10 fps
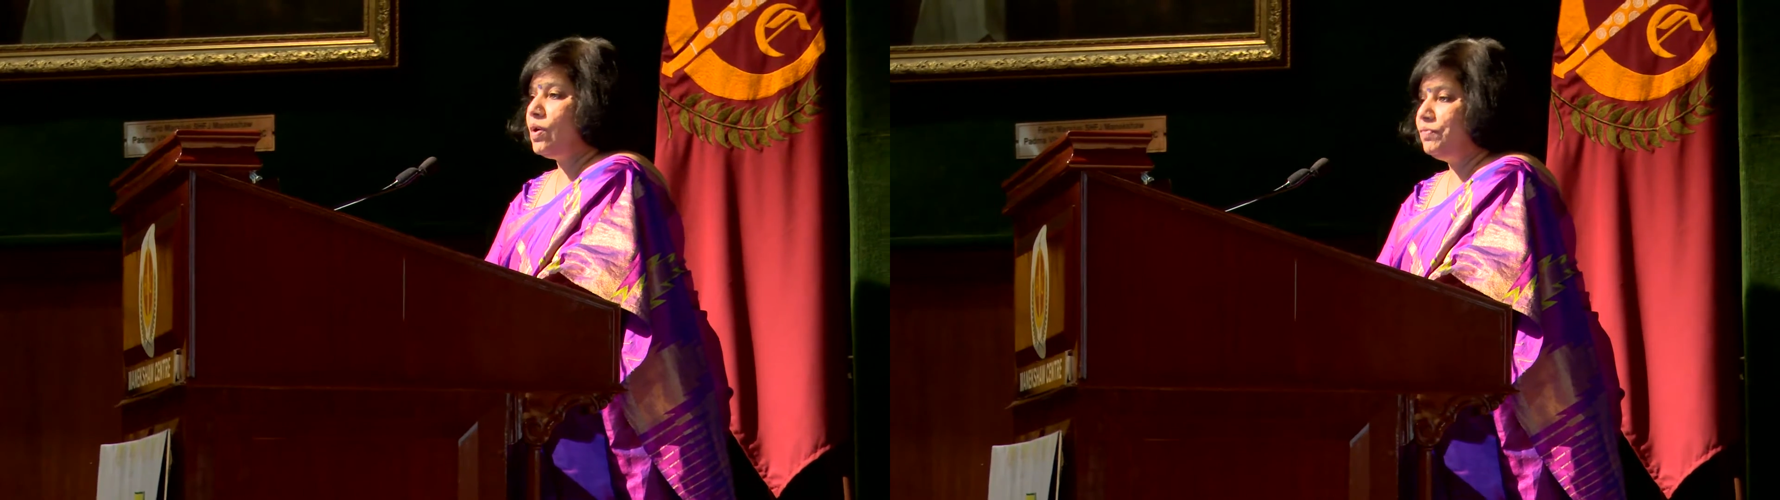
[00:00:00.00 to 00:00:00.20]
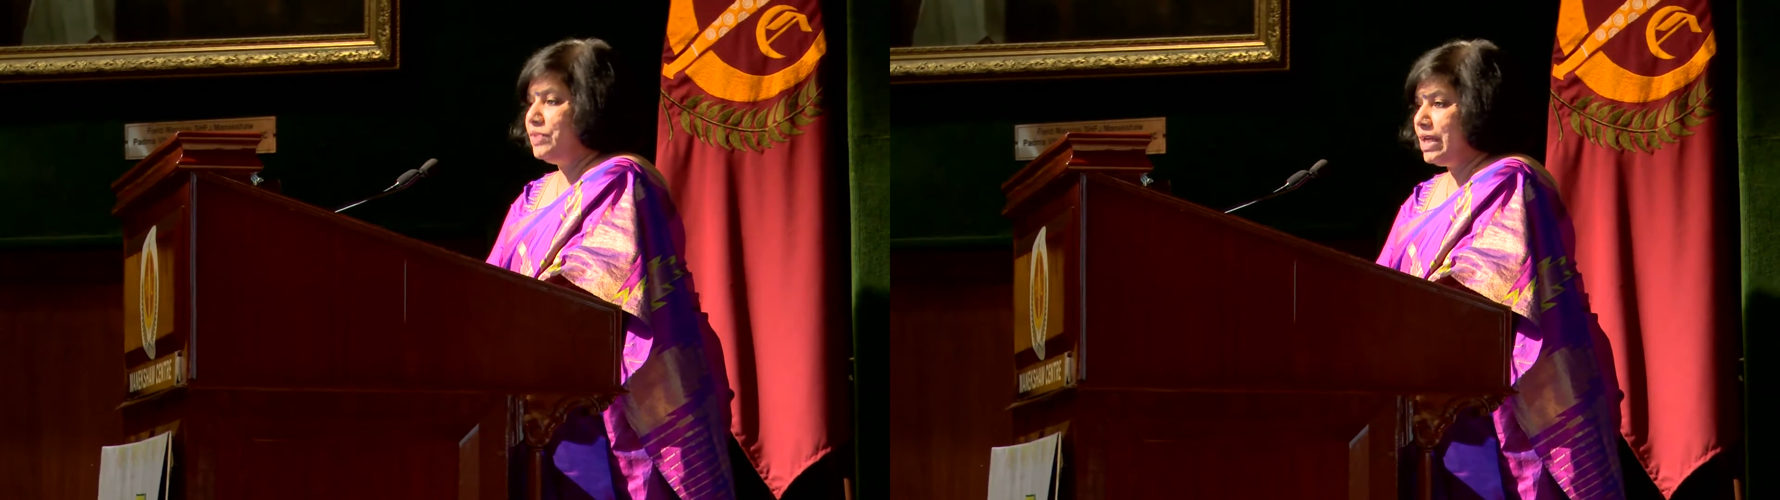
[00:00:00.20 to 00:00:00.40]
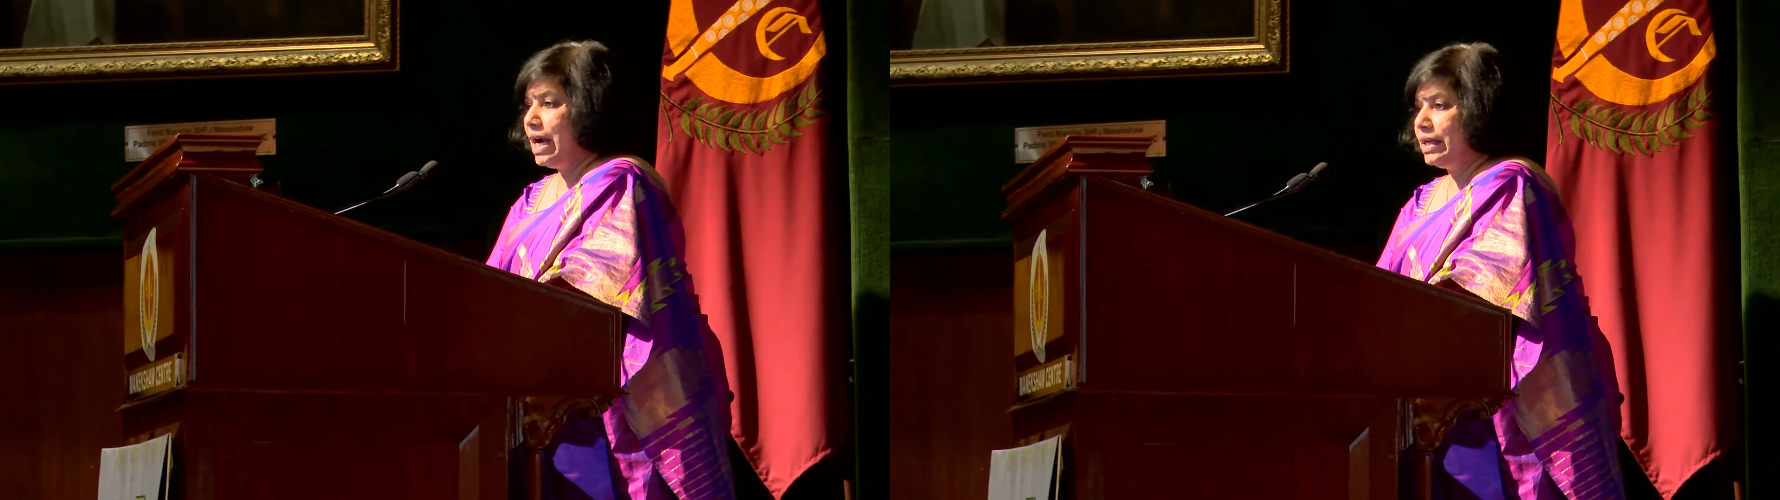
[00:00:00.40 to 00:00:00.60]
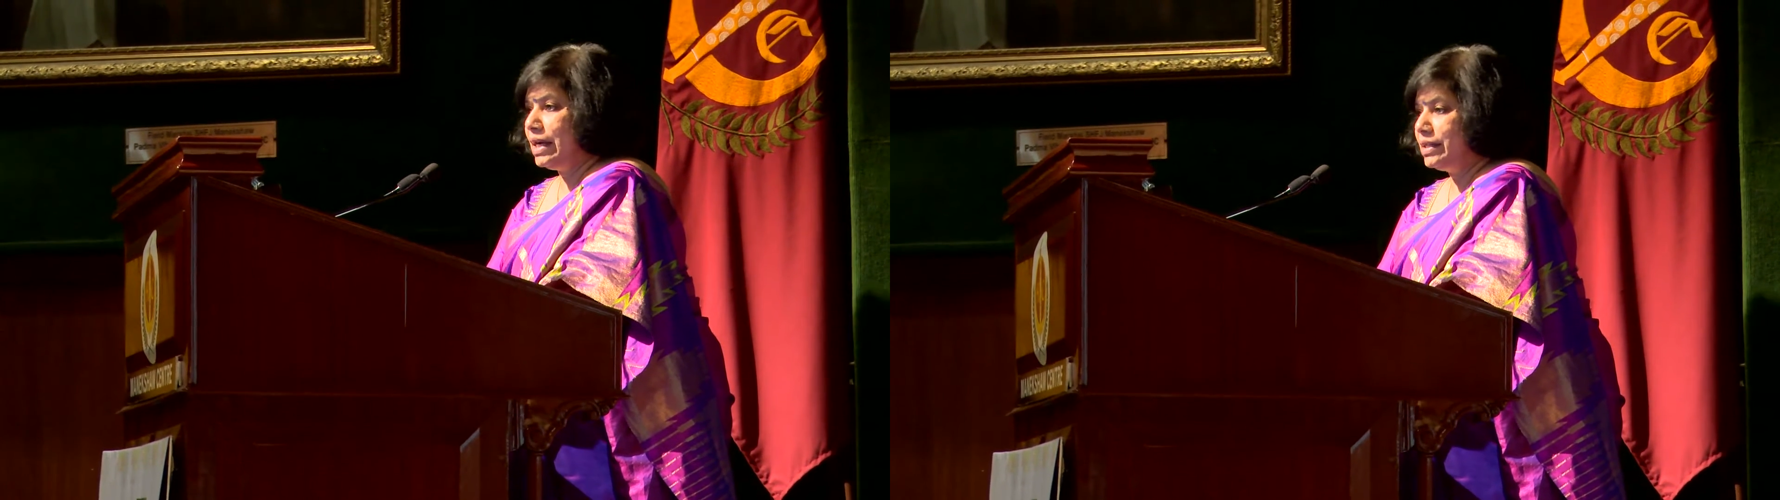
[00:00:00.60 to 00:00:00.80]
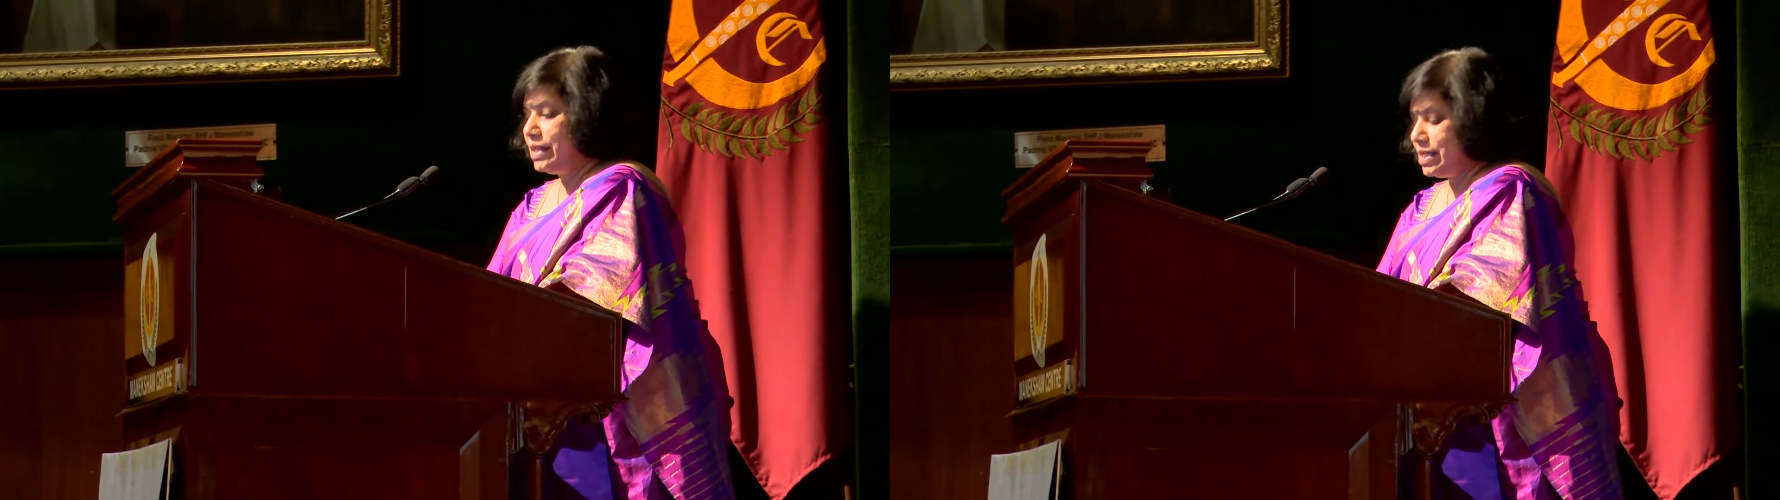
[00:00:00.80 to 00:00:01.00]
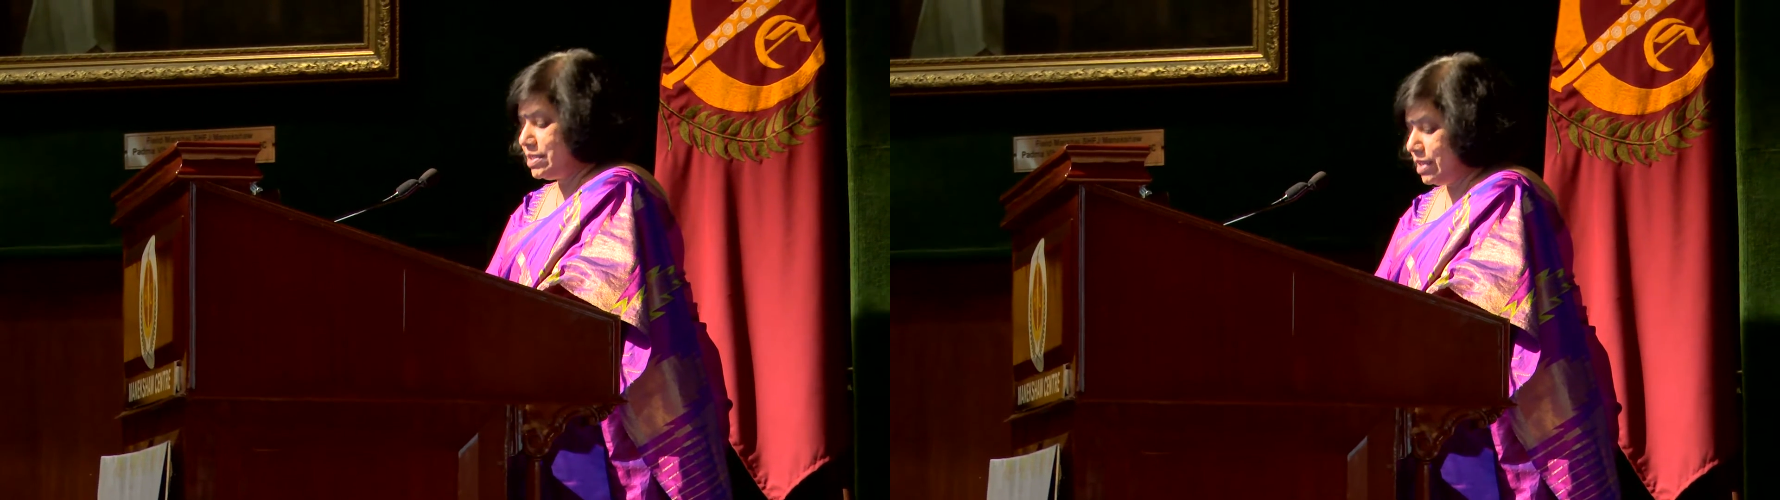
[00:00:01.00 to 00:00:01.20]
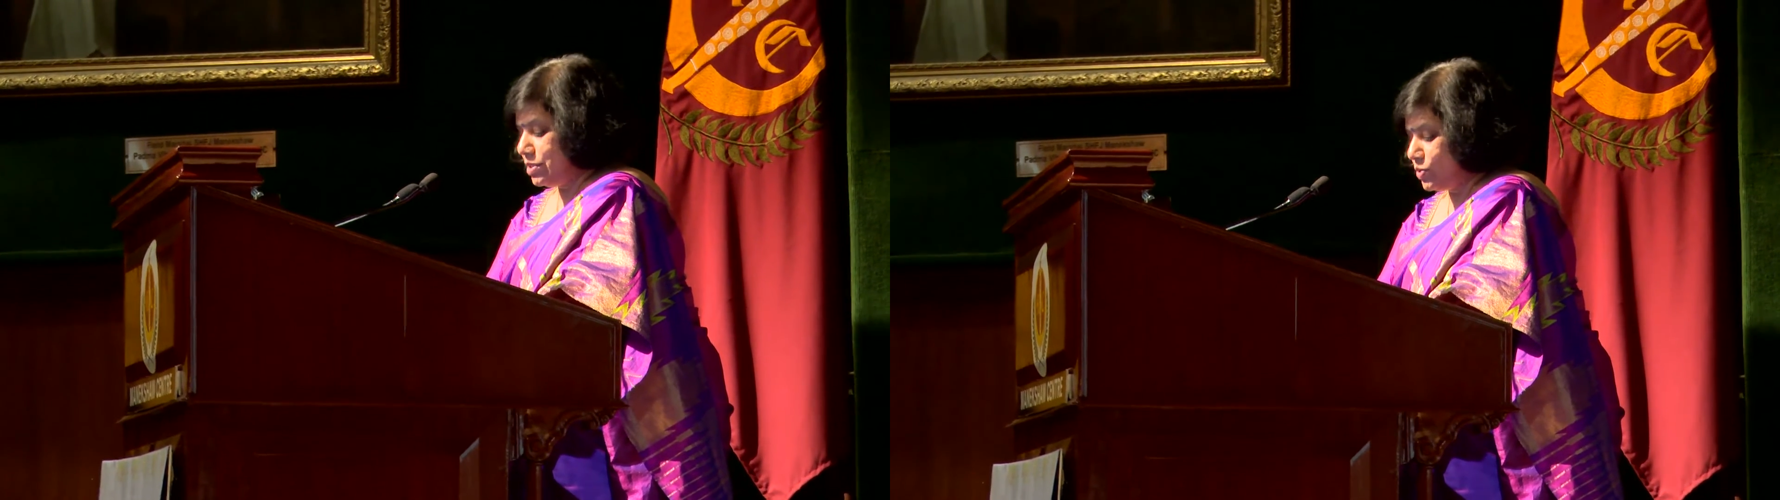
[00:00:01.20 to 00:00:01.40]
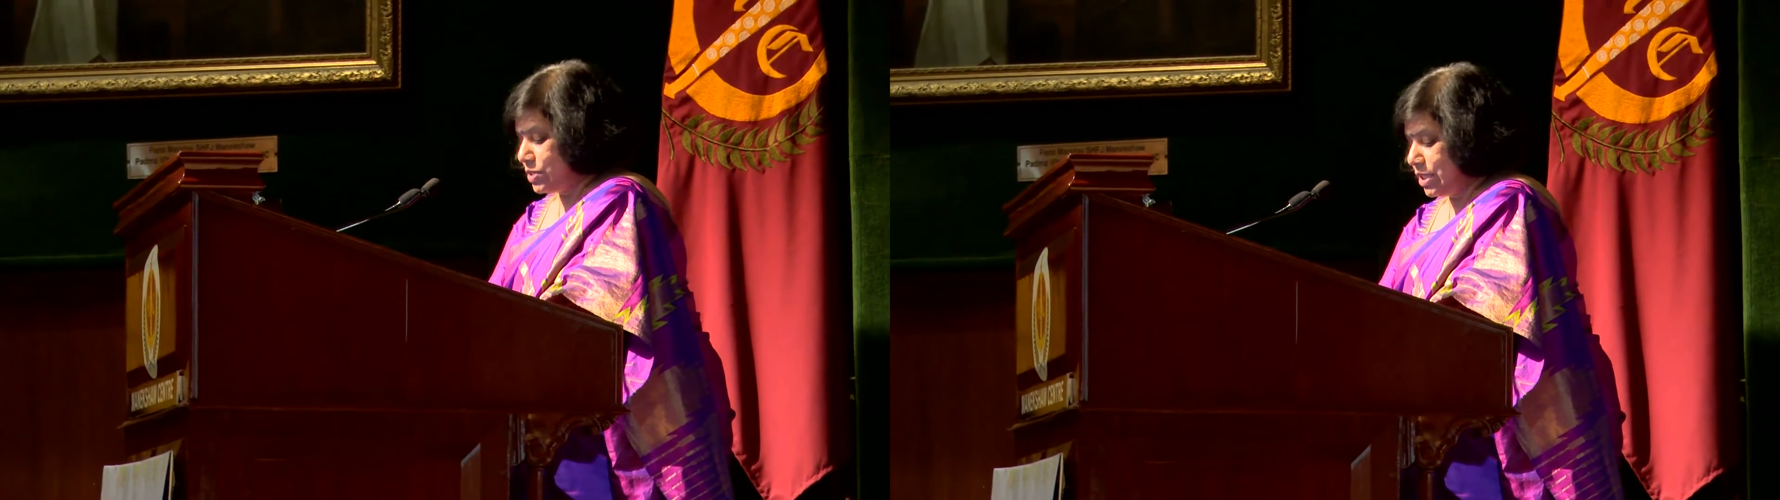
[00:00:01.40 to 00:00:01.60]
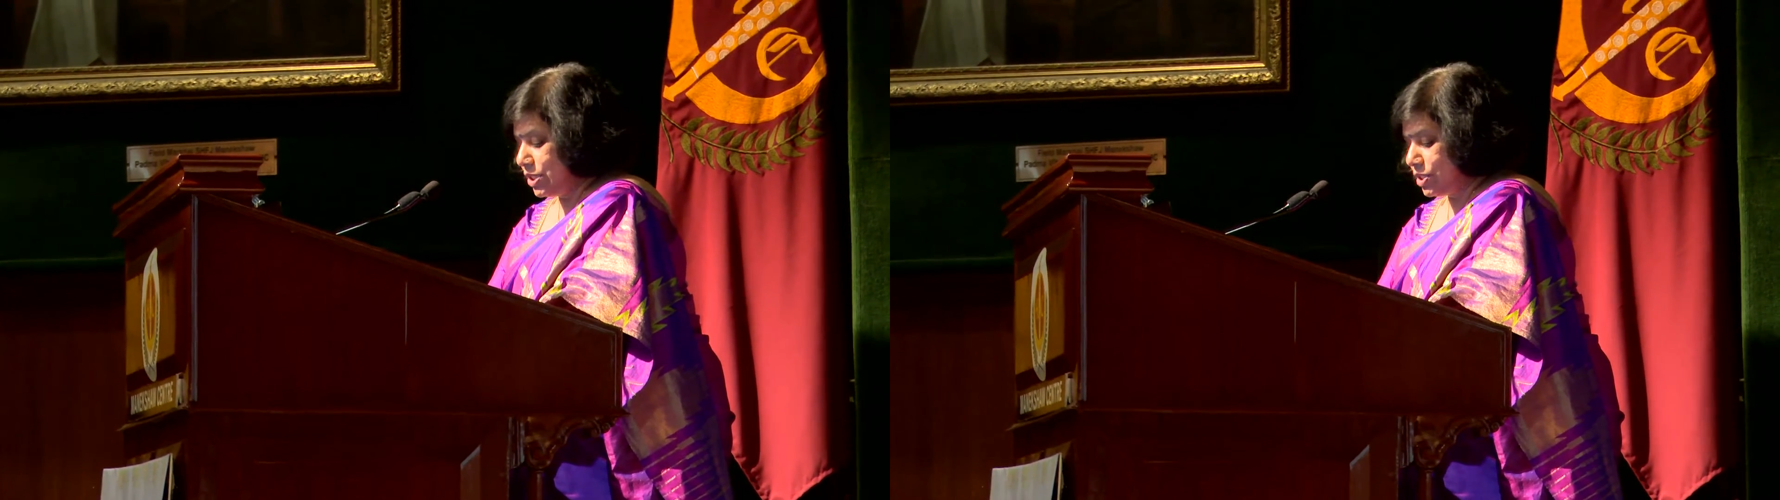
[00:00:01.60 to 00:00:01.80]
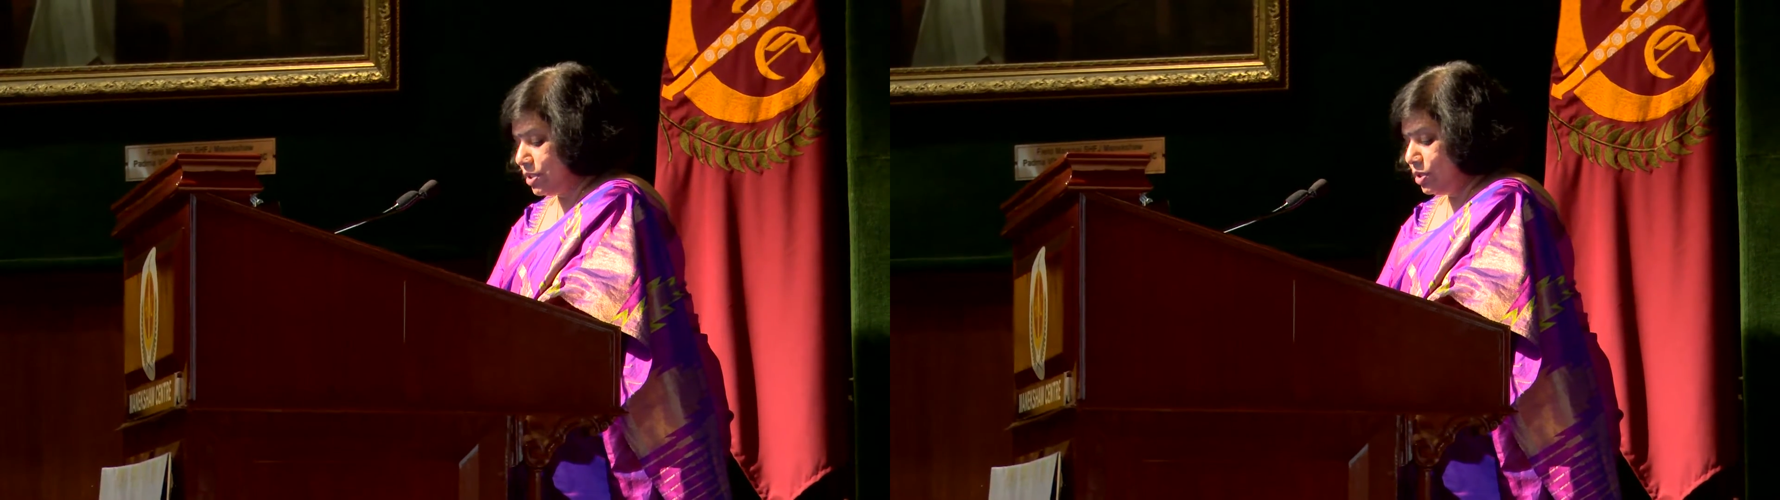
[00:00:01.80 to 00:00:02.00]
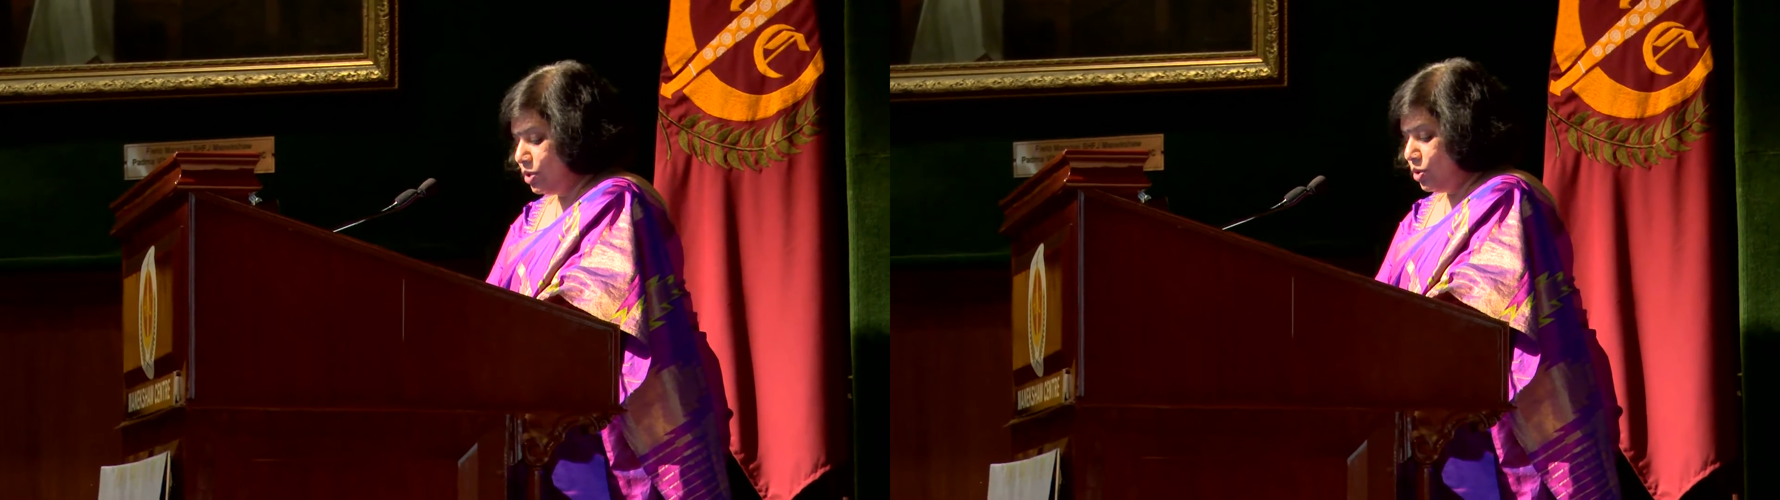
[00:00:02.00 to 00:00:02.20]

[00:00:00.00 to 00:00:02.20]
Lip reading: of the IRAS Association,